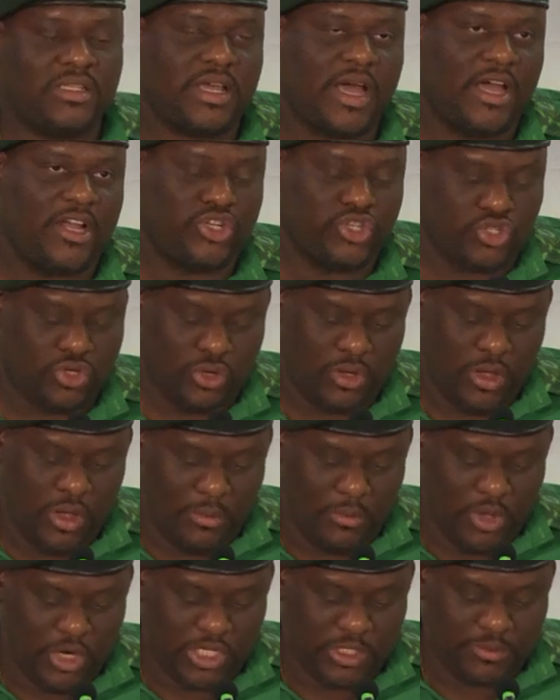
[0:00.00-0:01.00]
Andrew
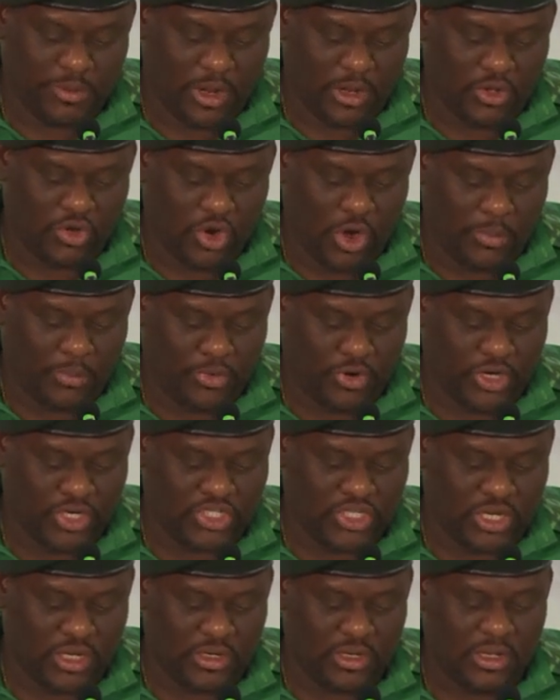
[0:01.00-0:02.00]
Municipal
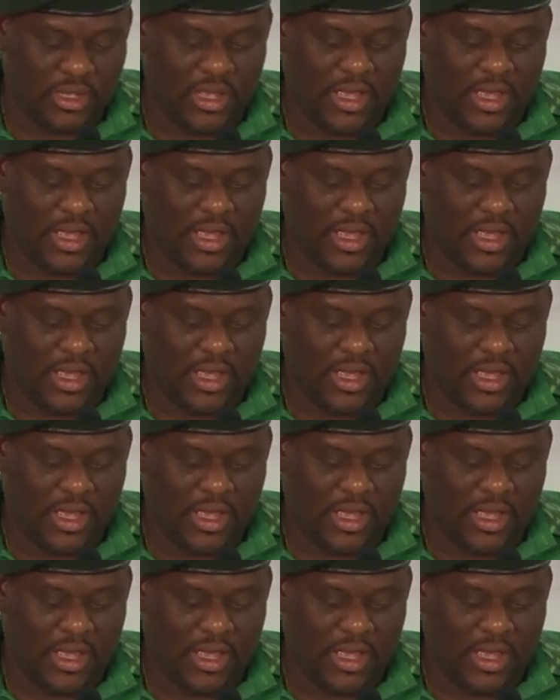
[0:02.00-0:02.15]
Corporation.